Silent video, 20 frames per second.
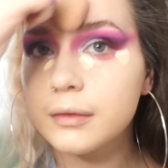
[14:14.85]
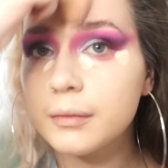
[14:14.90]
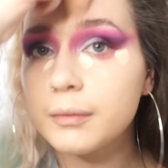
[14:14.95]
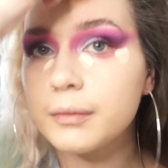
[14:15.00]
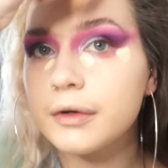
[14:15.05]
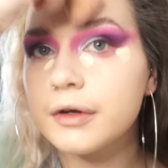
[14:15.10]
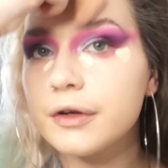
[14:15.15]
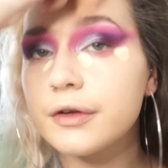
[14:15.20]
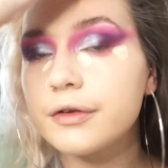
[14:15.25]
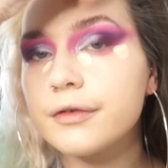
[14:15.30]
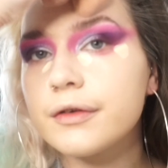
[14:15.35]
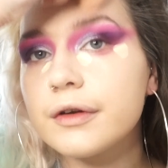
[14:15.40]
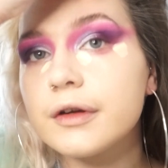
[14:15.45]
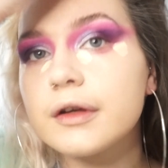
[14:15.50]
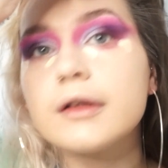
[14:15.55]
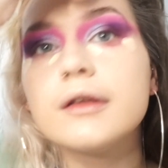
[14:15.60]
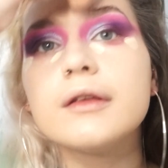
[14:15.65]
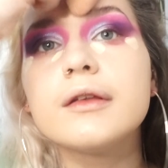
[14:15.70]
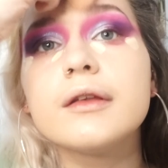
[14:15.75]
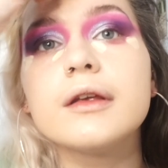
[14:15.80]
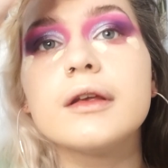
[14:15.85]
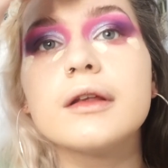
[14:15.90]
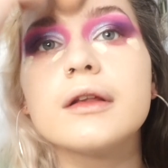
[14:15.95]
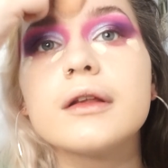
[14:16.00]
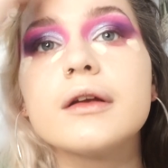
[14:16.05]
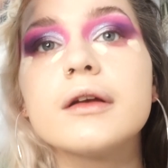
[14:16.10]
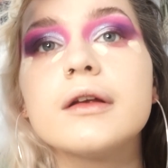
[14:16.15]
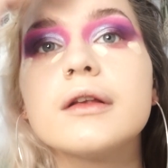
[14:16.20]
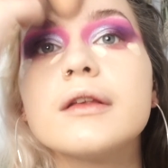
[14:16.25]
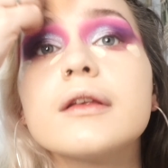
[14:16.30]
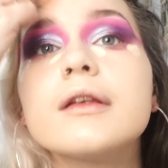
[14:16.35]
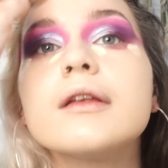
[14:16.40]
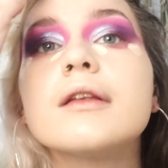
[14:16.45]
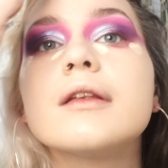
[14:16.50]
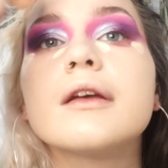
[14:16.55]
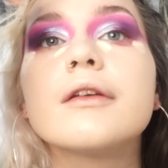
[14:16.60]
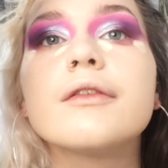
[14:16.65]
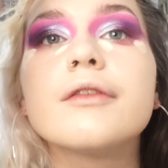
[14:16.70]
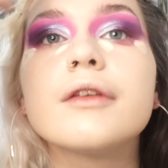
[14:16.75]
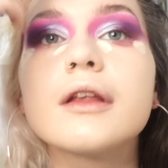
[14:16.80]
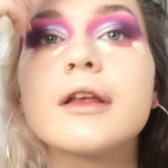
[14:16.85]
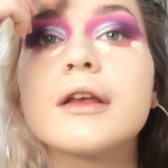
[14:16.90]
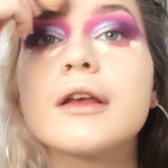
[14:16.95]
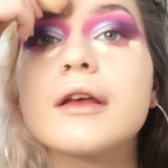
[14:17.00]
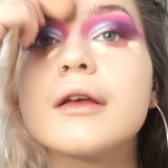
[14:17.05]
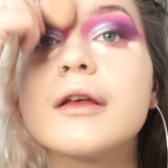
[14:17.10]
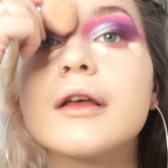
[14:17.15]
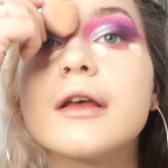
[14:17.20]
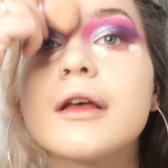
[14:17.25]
brush for concealer is because I feel like